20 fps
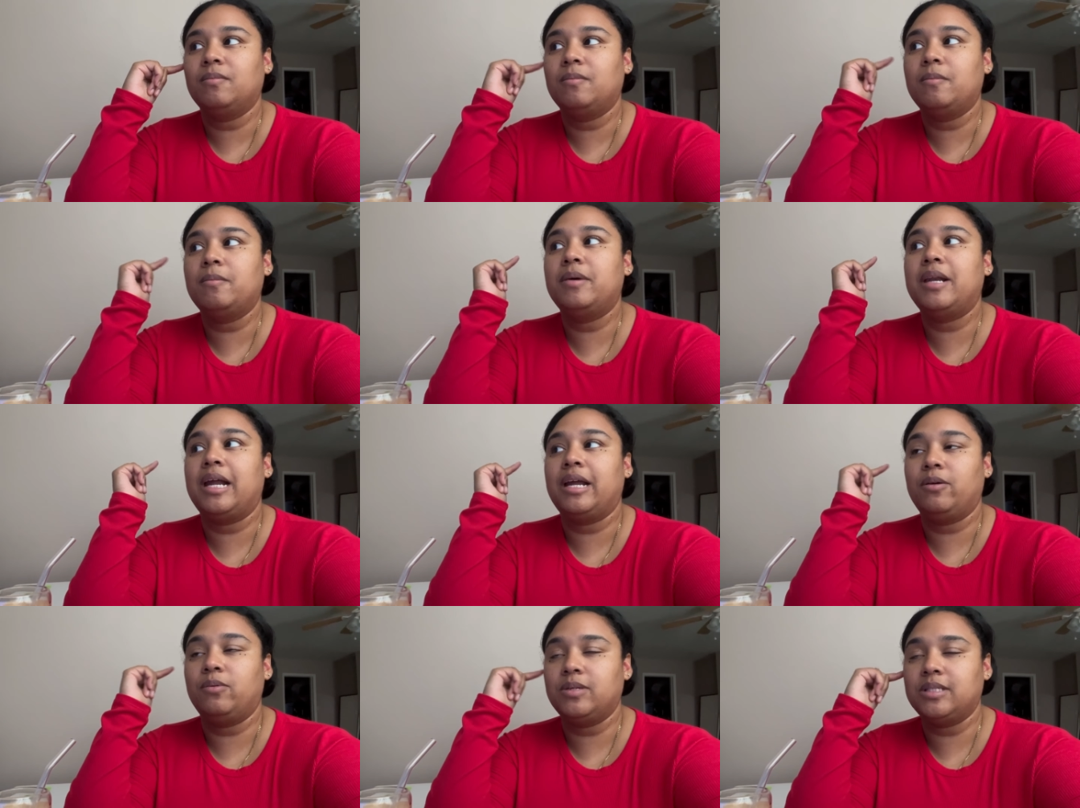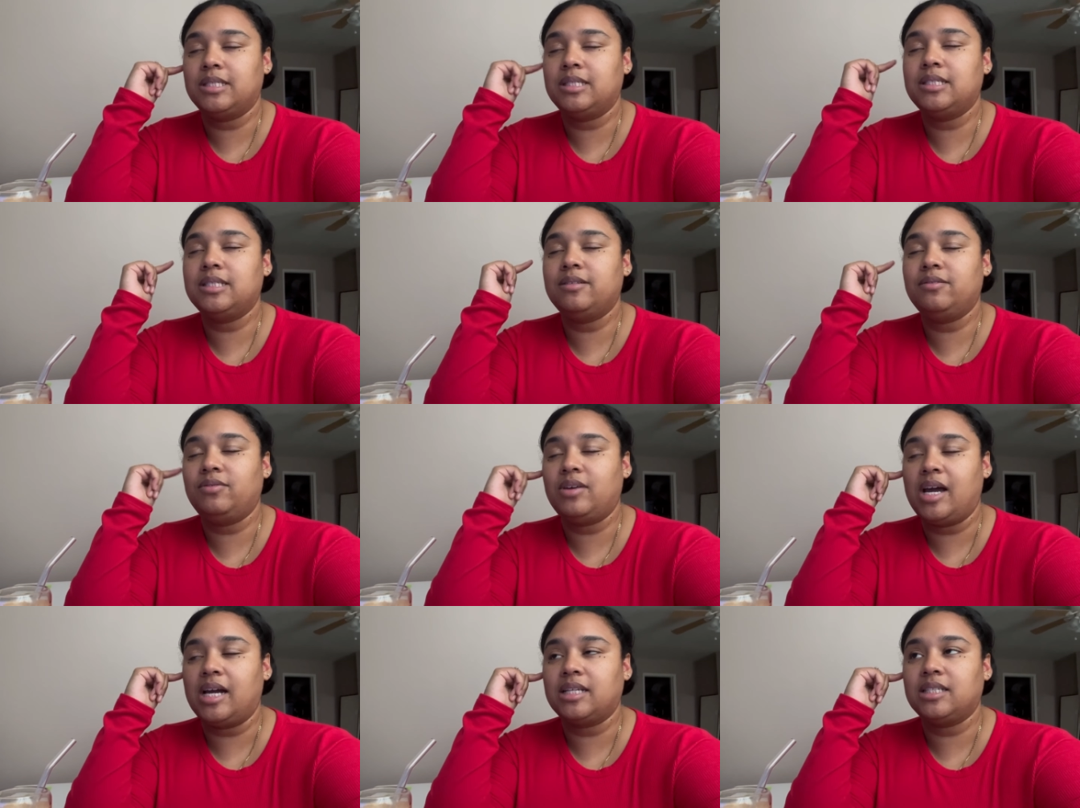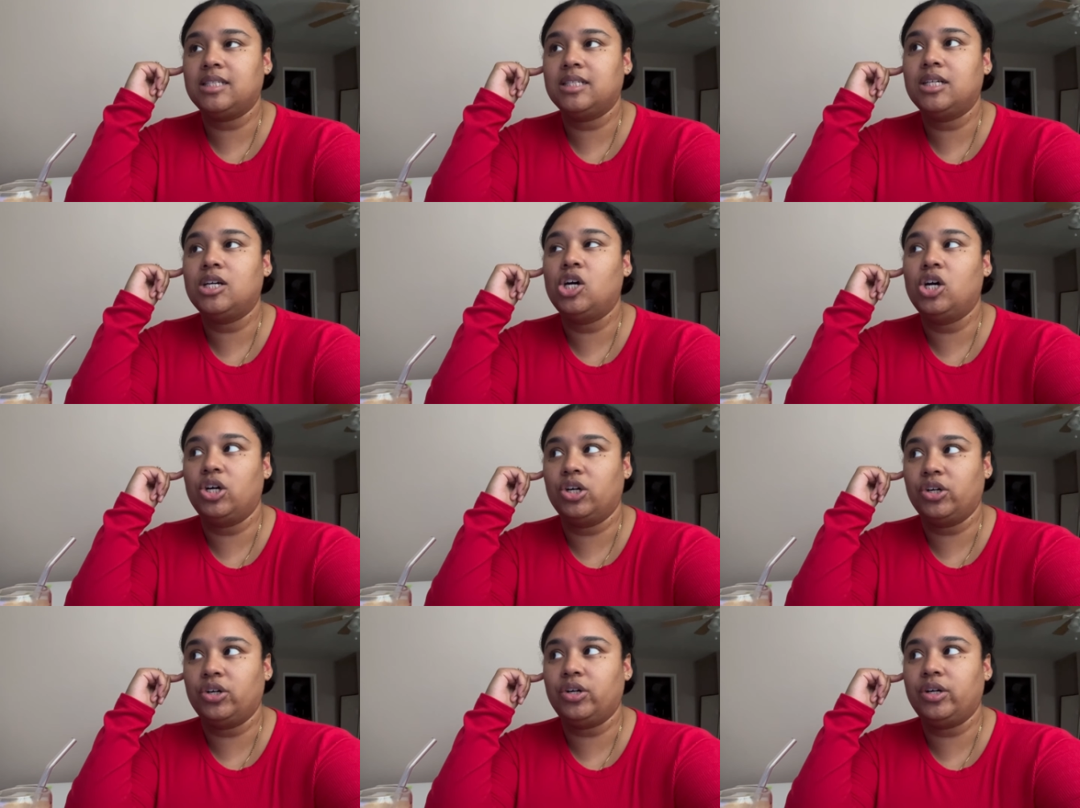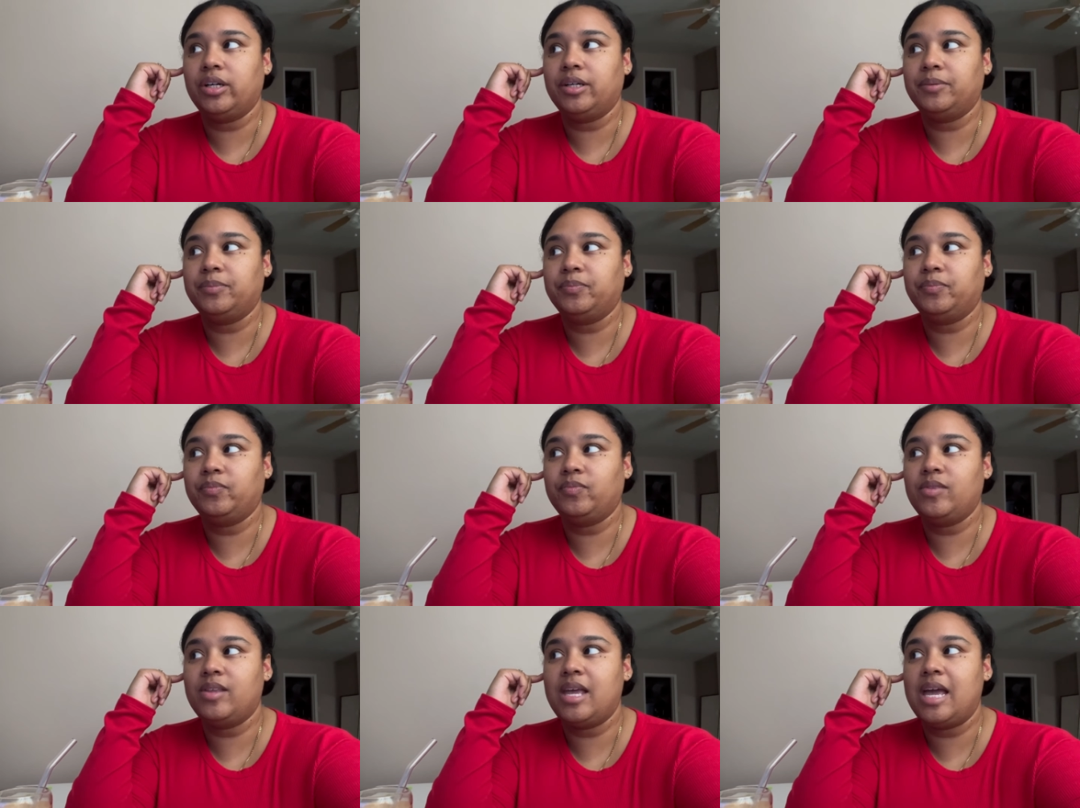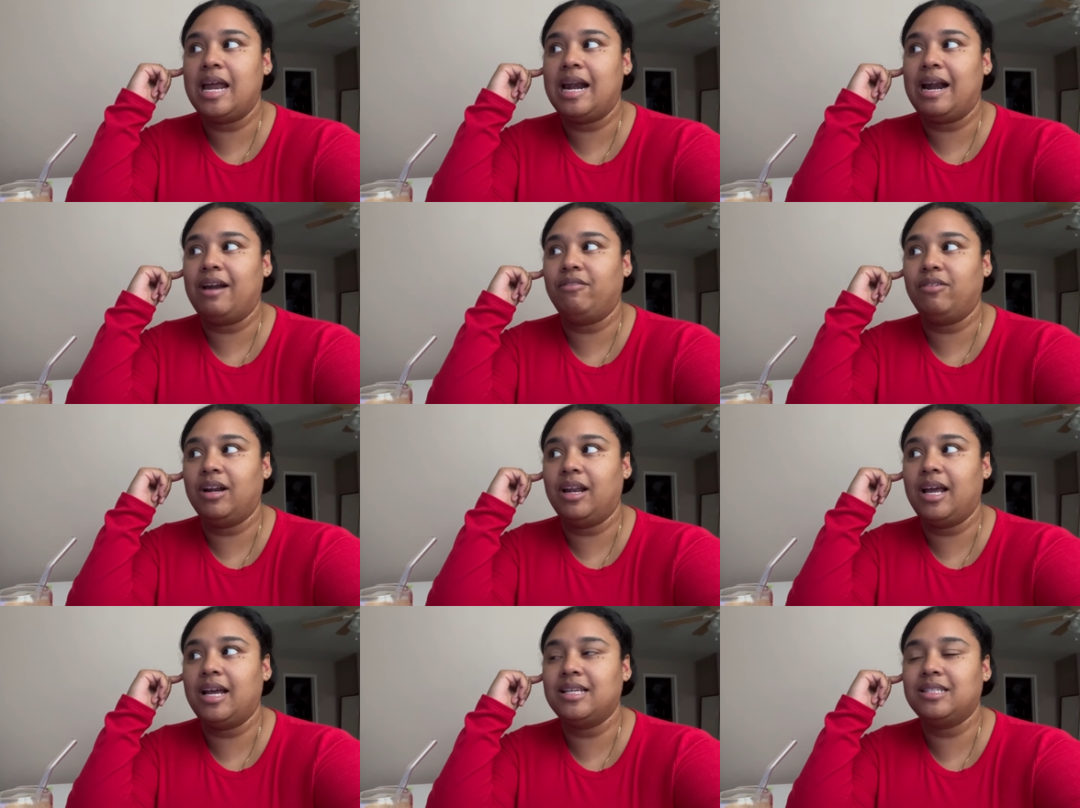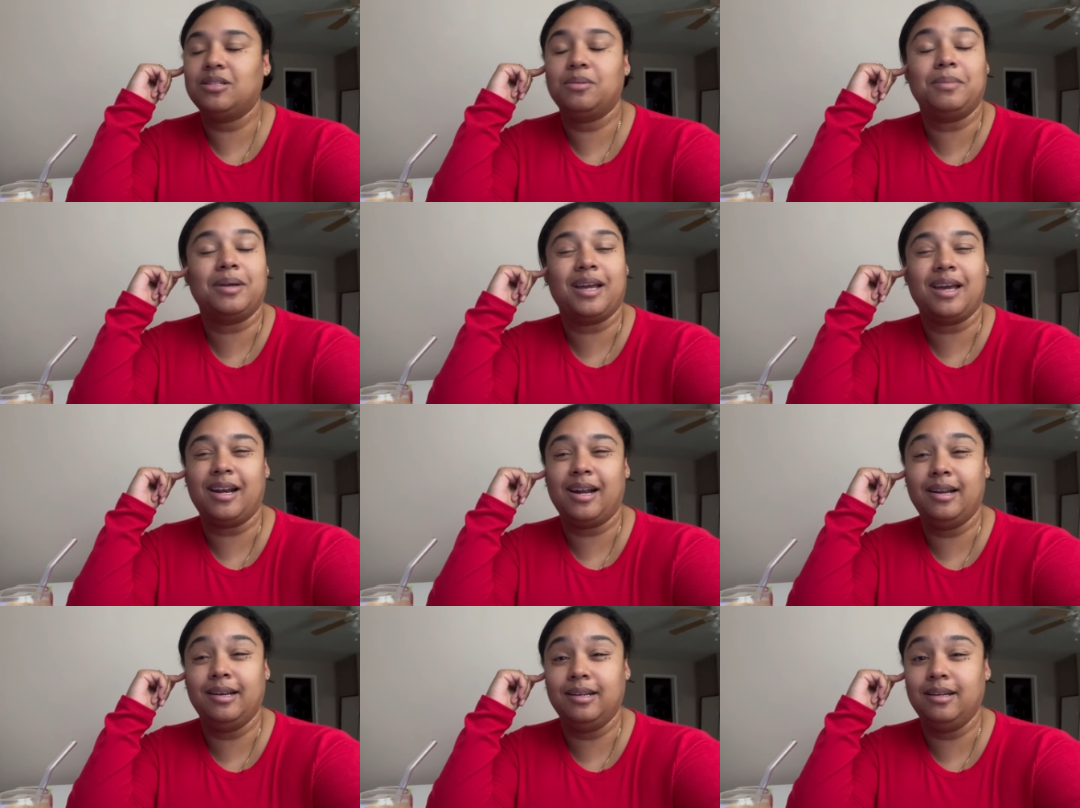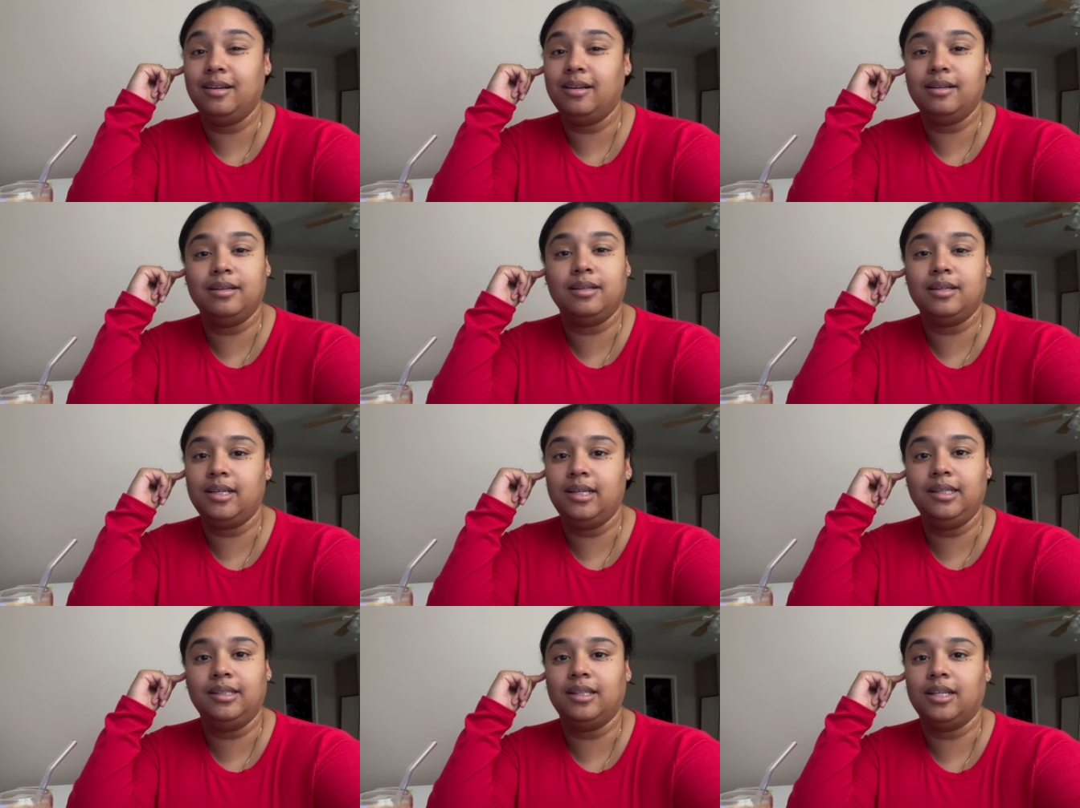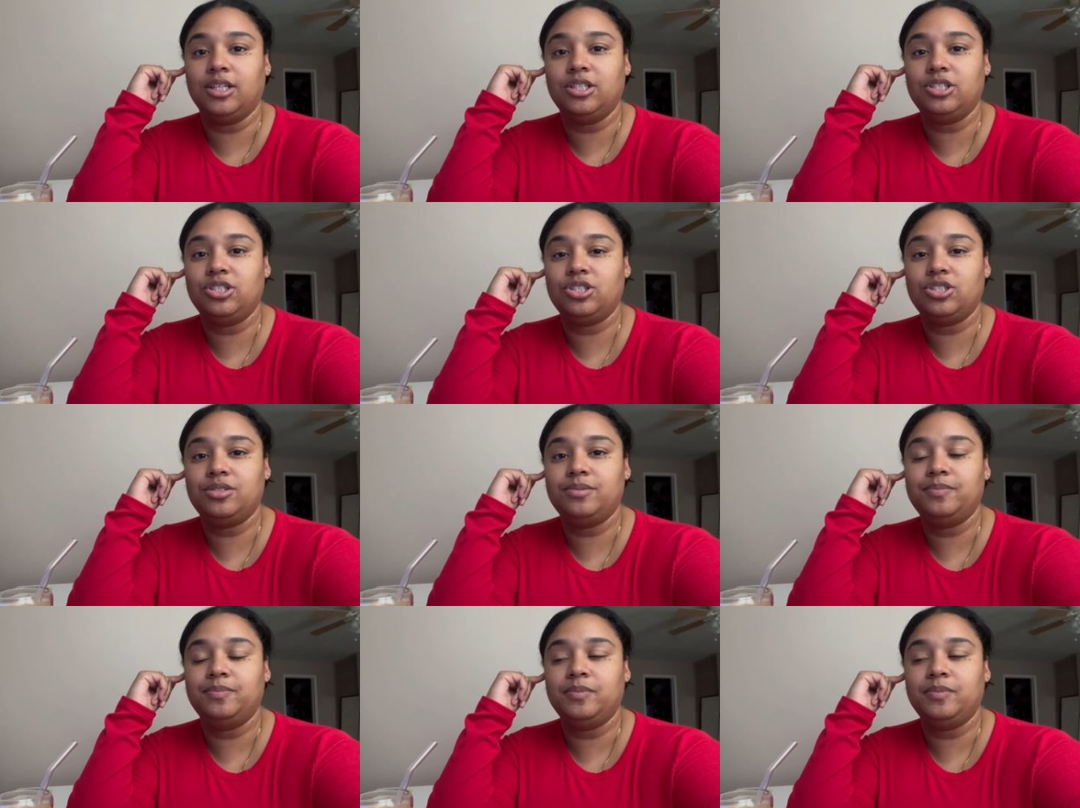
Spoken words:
But I was in fact hungry, and I realized, oh my God, I didn't eat lunch.